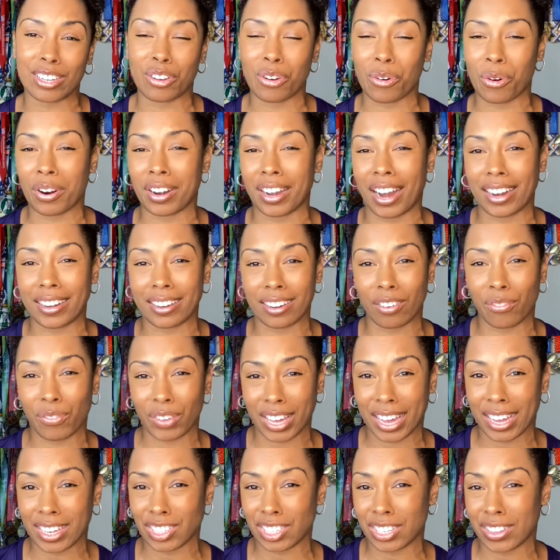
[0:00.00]
or an
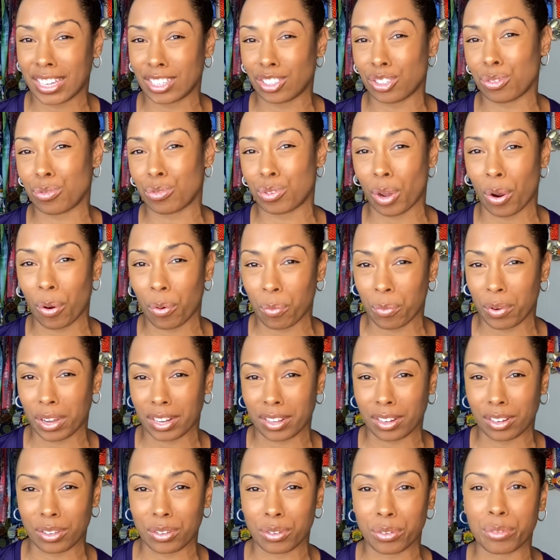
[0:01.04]
identification that you don't want to
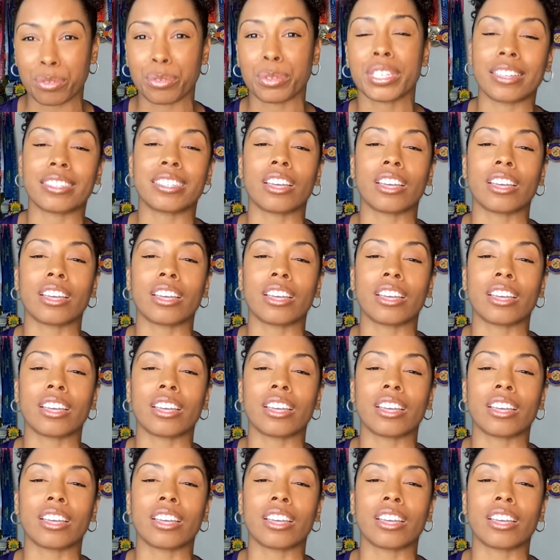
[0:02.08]
lose.